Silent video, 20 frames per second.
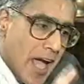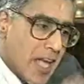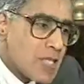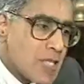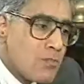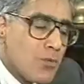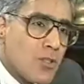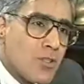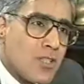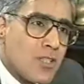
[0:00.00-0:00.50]

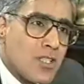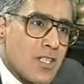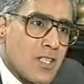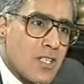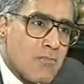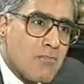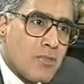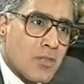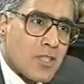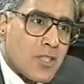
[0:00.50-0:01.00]
Exporters
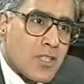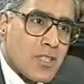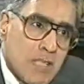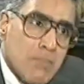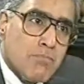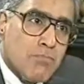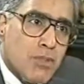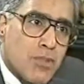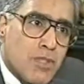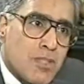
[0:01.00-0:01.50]
and
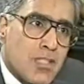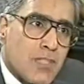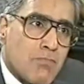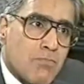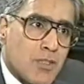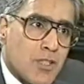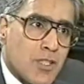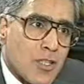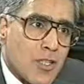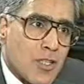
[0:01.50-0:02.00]
importers
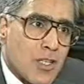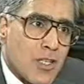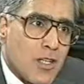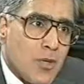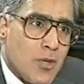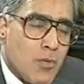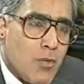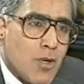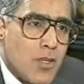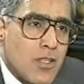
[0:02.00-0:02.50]
in
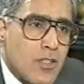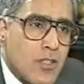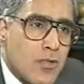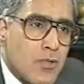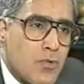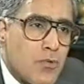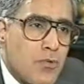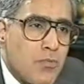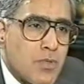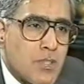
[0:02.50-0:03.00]
particular, want
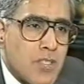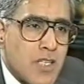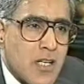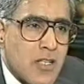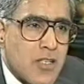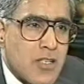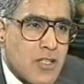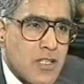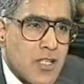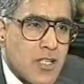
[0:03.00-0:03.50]
the
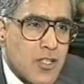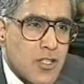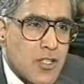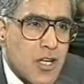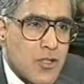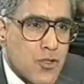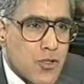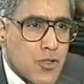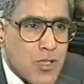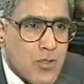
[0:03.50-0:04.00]
2%
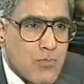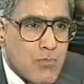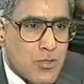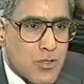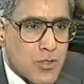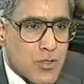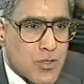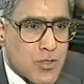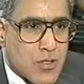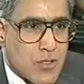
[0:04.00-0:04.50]
surcharge on
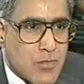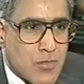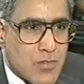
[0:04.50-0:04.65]
imports